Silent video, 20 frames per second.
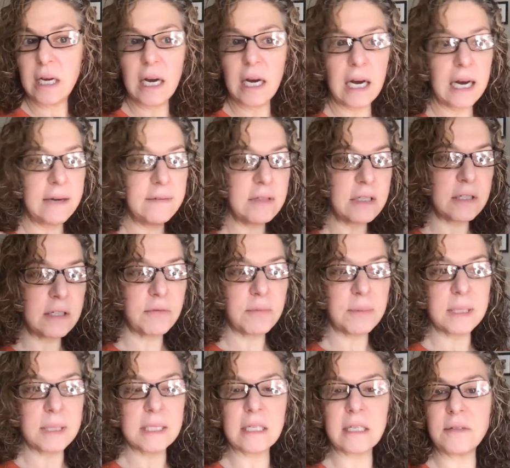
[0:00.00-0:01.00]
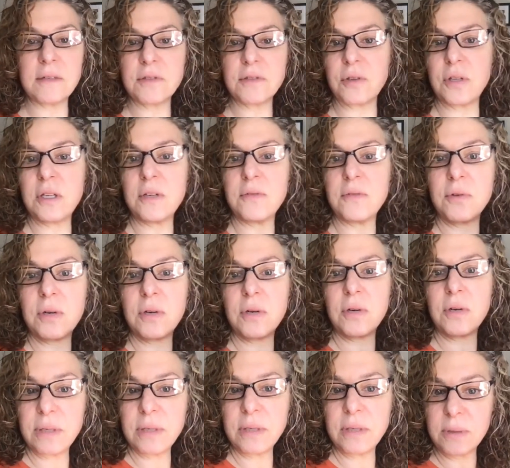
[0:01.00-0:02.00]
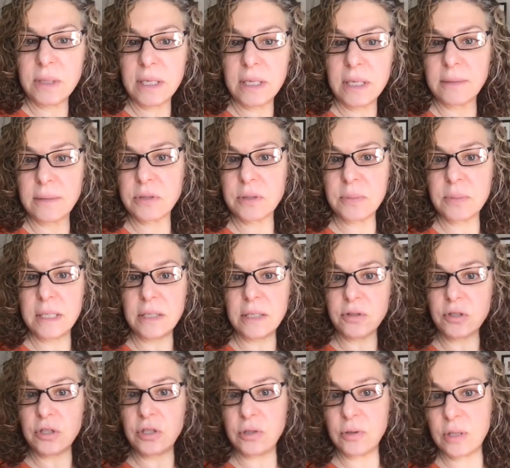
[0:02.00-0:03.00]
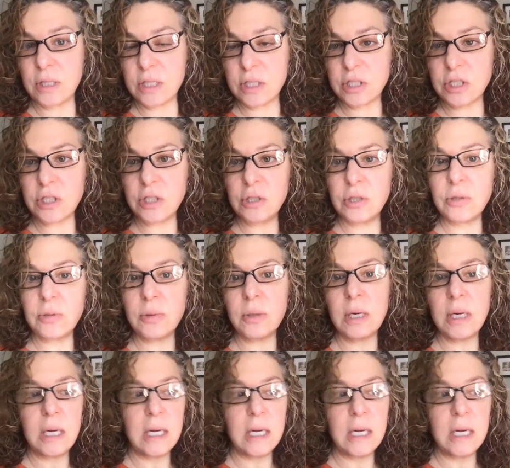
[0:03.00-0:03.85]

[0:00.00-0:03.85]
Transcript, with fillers: I've done it for myself. So therefore, I really want to help somebody else do this too.